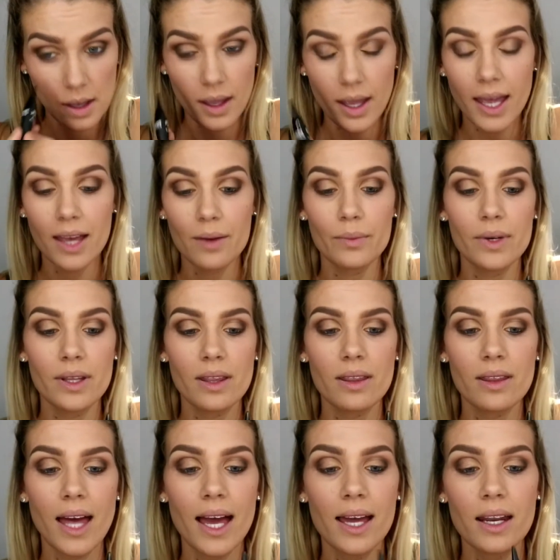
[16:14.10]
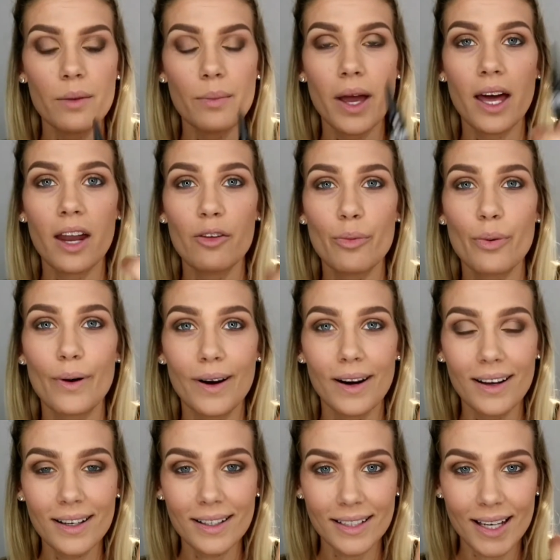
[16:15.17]
And with that amount of
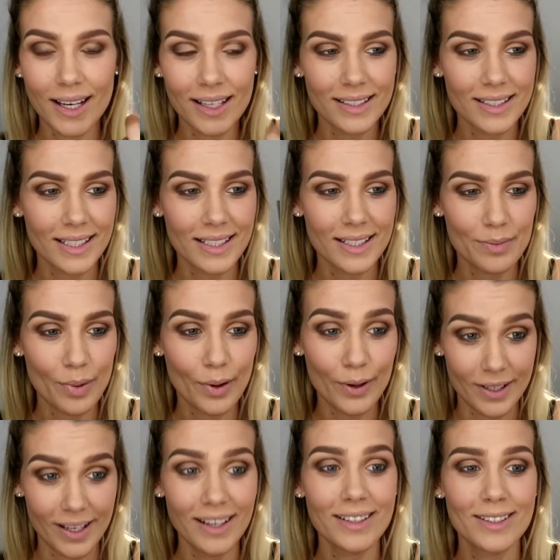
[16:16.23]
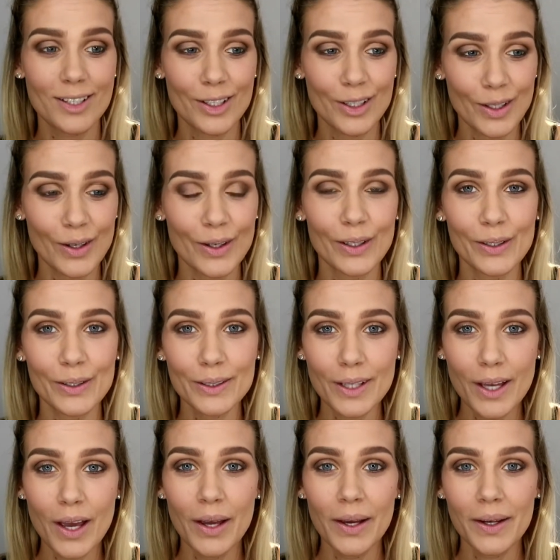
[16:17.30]
product, that product alone
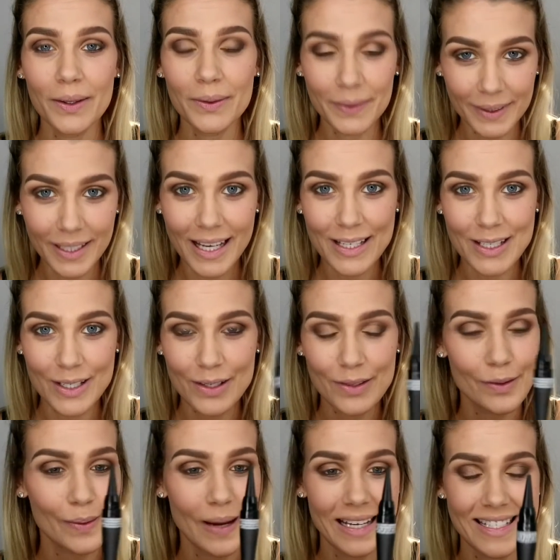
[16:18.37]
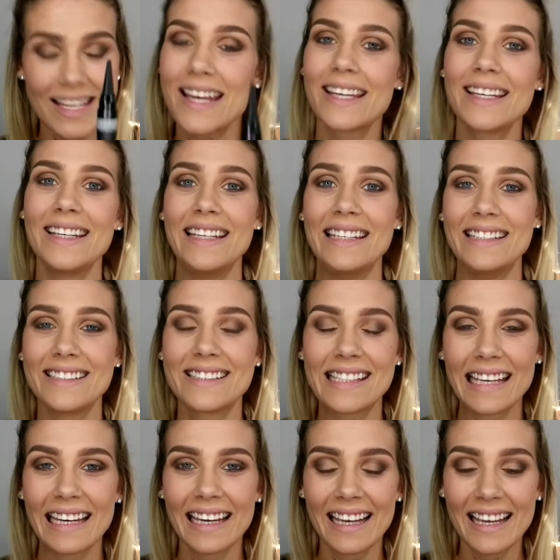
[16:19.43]
will last you for about 10 years.
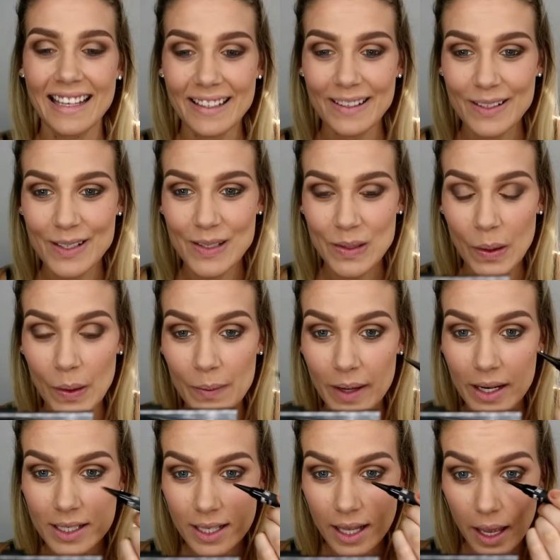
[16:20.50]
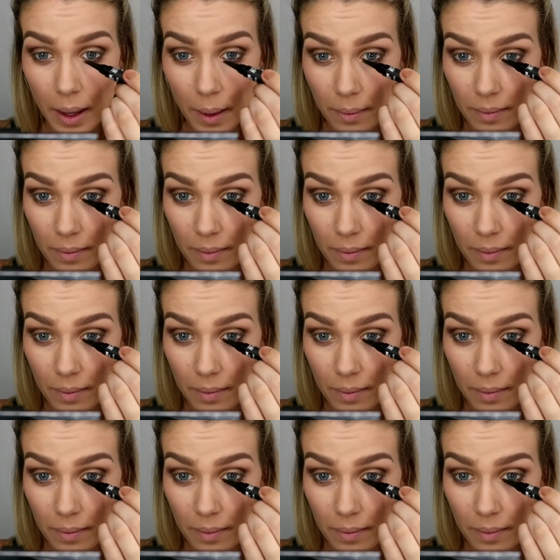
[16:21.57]
There's so much there.